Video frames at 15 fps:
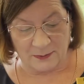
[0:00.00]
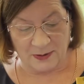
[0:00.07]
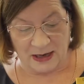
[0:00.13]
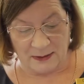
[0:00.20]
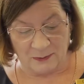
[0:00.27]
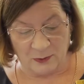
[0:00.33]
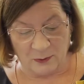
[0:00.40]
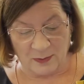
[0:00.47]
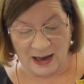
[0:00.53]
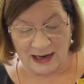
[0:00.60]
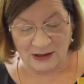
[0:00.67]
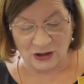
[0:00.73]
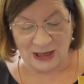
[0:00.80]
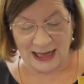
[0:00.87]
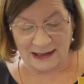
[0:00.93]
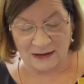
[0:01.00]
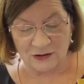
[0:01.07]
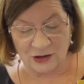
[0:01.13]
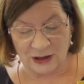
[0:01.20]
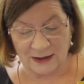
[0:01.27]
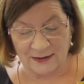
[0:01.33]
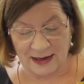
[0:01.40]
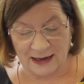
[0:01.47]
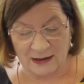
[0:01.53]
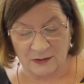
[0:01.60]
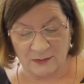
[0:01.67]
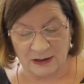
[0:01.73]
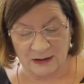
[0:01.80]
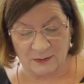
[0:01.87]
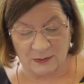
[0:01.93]
people by challenging their
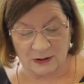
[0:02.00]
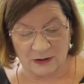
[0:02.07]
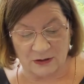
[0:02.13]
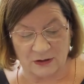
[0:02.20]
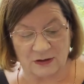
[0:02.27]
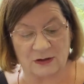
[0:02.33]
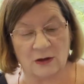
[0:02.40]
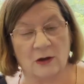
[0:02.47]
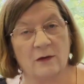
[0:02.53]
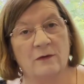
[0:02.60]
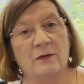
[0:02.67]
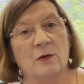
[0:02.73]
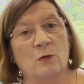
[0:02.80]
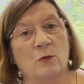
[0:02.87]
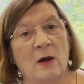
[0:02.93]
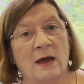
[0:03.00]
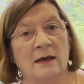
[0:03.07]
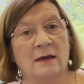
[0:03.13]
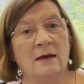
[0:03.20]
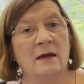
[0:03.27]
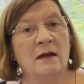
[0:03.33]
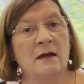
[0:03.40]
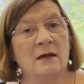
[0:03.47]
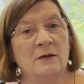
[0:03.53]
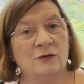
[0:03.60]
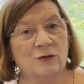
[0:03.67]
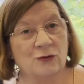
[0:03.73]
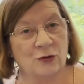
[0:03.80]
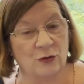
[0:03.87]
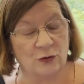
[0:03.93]
commitment to serve the one
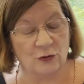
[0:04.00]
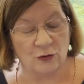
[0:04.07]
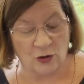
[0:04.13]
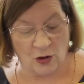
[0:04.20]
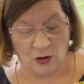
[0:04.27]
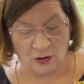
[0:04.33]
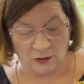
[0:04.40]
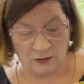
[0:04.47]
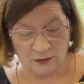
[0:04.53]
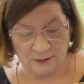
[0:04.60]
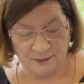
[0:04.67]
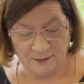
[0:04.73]
true God,